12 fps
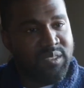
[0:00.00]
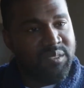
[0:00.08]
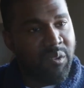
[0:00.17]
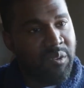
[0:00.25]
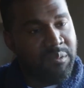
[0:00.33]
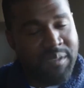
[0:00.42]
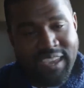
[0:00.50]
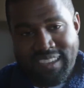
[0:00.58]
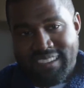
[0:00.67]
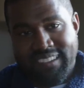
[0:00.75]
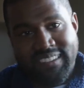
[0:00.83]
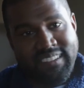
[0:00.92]
When we
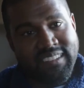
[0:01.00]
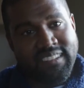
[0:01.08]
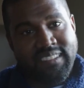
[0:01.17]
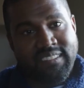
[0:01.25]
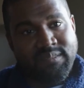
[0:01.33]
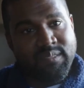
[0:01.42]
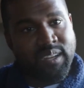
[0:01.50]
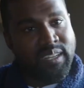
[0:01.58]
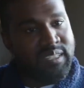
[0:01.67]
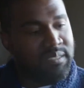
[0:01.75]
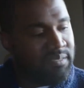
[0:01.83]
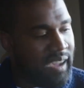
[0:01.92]
make a
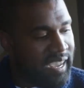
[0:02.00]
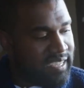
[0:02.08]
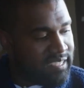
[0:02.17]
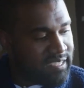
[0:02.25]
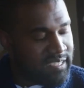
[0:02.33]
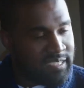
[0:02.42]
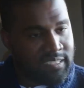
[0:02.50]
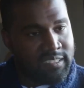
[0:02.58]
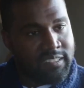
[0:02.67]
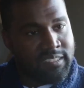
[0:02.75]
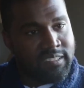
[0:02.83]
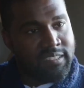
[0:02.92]
device,
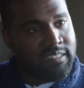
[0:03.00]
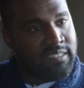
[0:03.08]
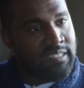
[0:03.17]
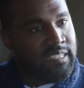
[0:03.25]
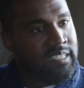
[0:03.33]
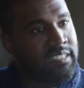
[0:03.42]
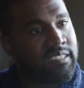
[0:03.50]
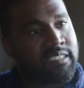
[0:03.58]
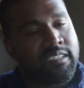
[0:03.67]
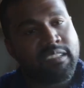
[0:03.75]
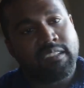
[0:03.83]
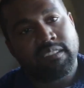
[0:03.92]

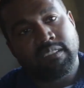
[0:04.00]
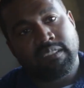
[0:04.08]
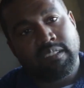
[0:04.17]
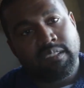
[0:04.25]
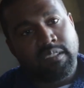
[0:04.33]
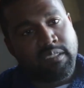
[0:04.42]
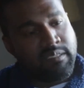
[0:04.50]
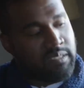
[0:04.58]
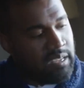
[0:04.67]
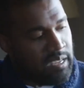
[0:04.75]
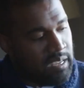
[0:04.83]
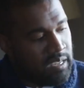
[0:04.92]
this
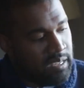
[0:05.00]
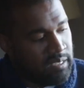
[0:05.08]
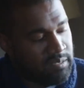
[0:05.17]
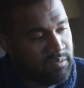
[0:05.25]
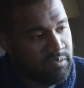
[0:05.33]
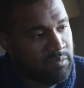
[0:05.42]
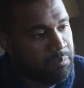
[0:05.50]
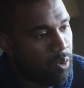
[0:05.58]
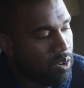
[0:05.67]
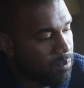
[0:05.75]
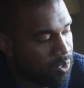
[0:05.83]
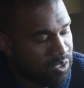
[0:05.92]

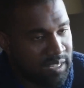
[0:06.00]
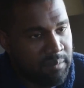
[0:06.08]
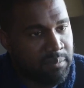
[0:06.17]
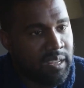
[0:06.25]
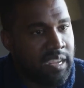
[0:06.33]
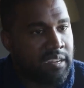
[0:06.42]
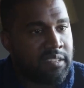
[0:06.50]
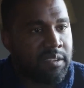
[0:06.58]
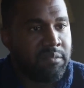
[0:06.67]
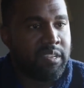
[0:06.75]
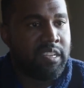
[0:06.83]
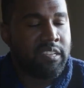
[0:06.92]
portable stem player
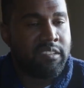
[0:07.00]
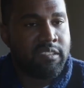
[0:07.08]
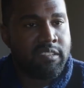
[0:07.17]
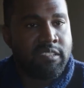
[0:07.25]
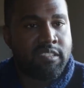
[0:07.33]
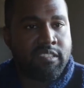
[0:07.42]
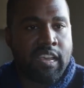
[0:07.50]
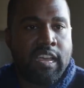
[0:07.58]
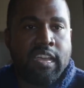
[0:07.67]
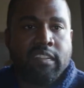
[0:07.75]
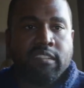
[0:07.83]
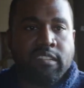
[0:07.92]
that we
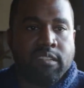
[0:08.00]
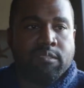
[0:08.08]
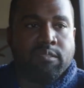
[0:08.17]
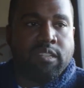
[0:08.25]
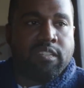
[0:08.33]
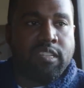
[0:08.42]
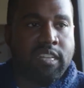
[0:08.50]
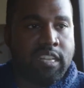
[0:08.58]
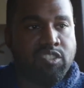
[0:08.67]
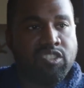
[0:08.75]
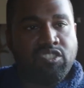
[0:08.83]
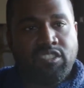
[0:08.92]
designed with
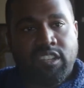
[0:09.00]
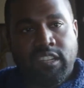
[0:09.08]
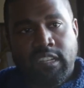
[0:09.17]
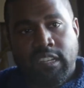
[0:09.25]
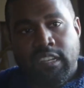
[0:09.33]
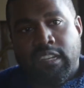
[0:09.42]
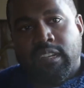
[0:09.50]
Teenage Engineering